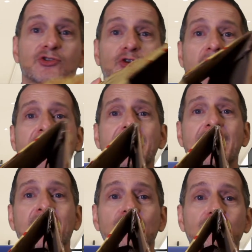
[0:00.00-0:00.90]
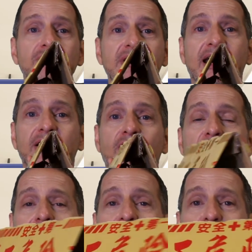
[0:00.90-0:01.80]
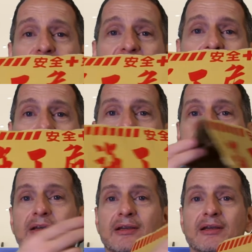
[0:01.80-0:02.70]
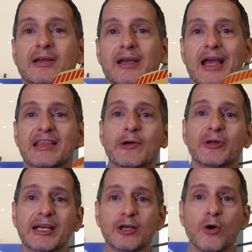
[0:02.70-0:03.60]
triangles out of cardboard, and then when I go